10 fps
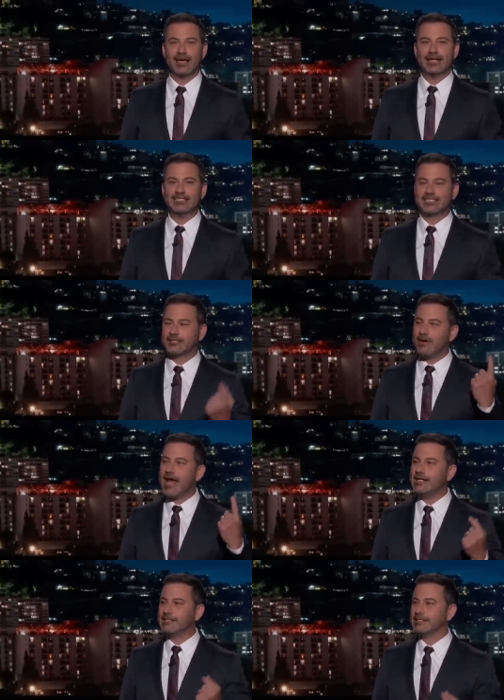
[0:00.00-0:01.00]
In his
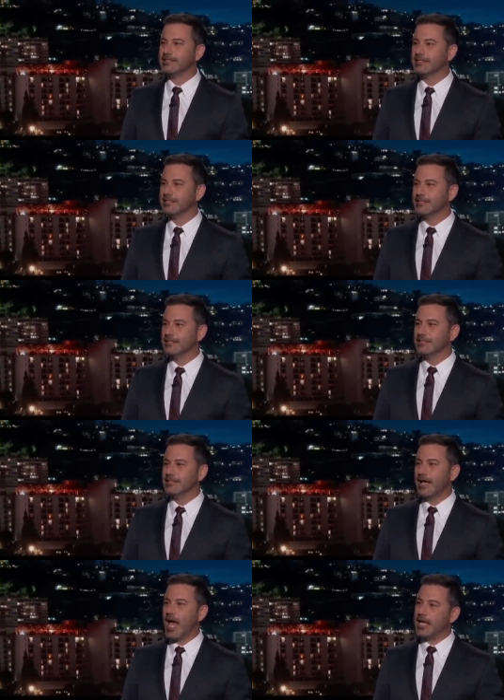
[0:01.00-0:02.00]
great...
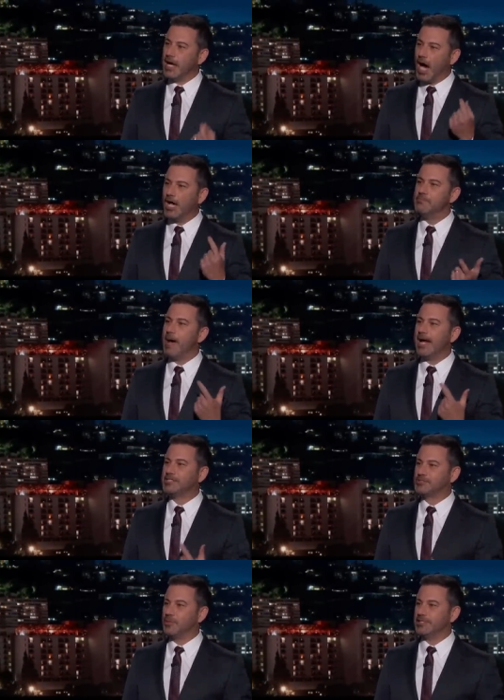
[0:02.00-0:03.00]
and
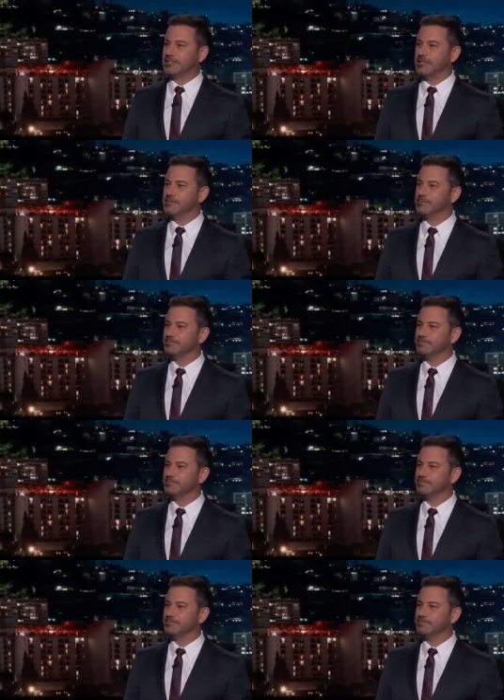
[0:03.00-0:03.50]
unmatched wisdom.